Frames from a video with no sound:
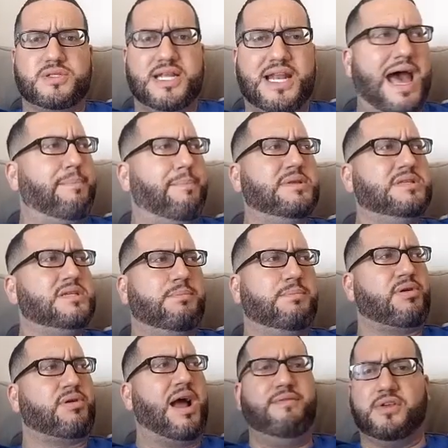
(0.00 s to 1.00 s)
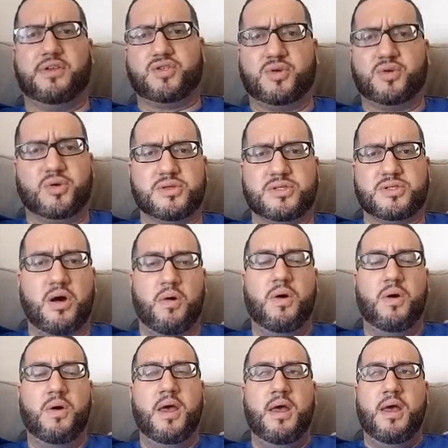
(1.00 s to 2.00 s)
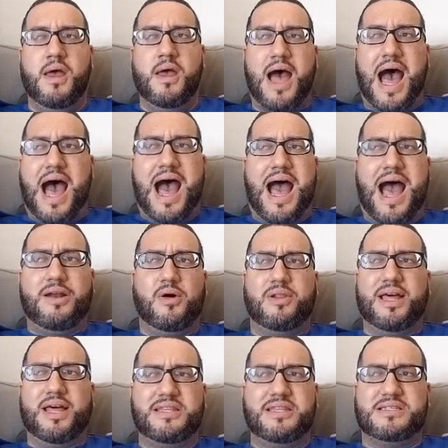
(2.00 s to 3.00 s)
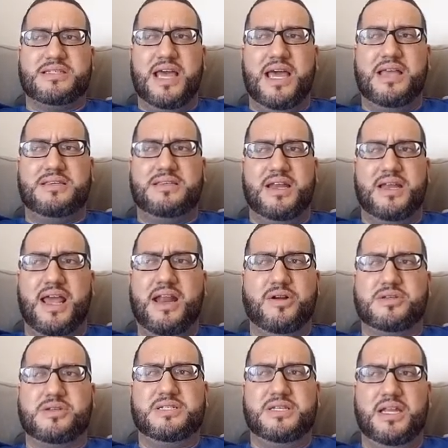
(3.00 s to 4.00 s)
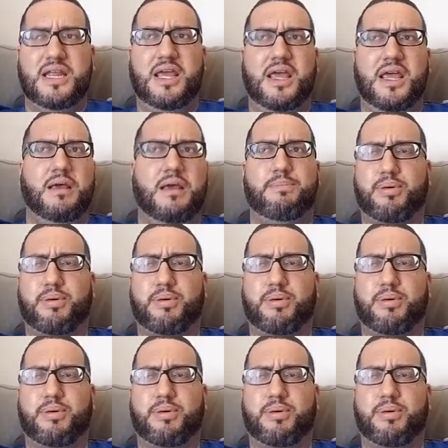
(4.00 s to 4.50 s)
It happens in private schools. So I don't like to say it's an inner city